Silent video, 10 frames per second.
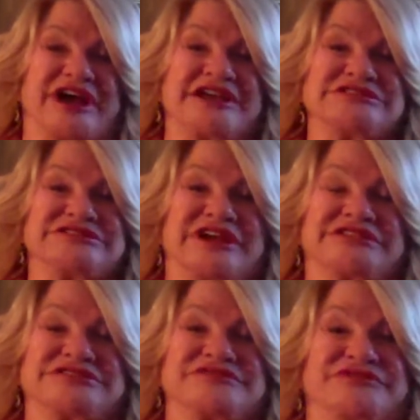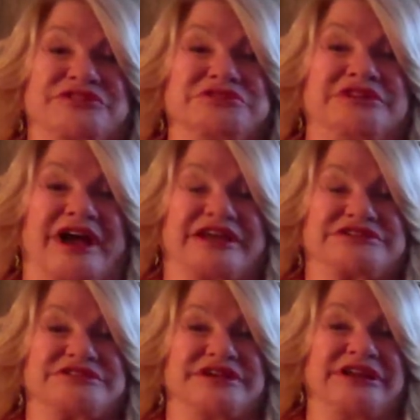I started to feel
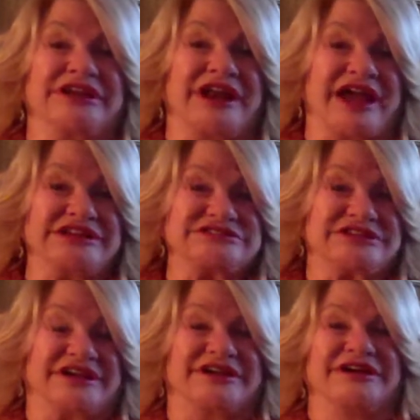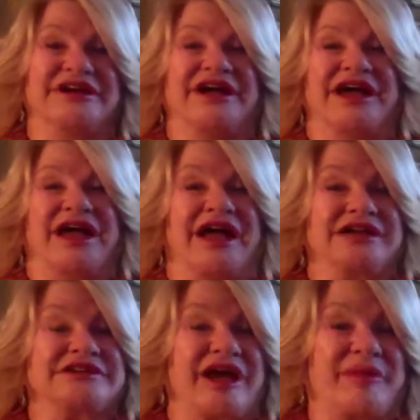lighter and lighter
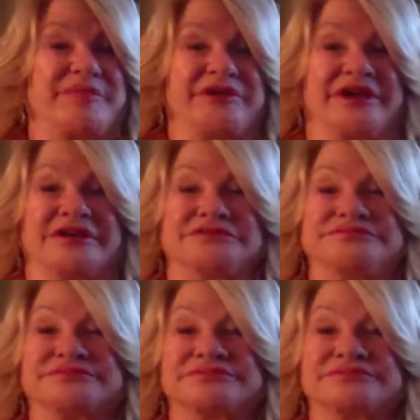and happier